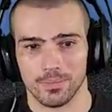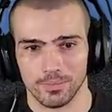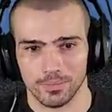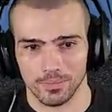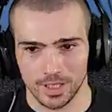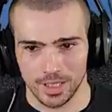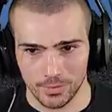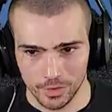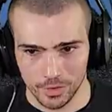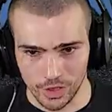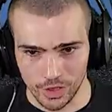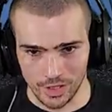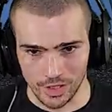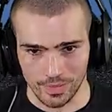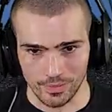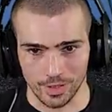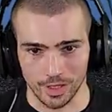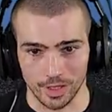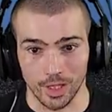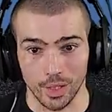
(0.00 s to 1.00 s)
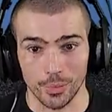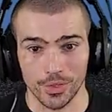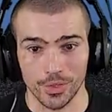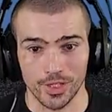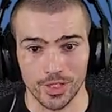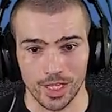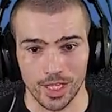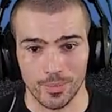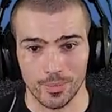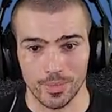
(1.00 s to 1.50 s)
level change even lower
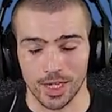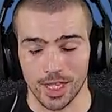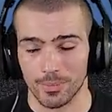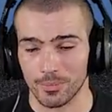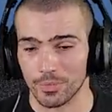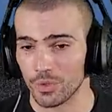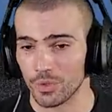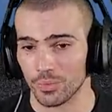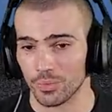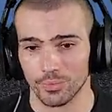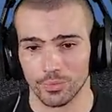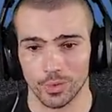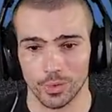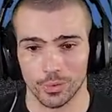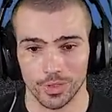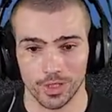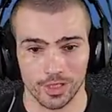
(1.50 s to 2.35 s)
than him, and I'm shooting forward.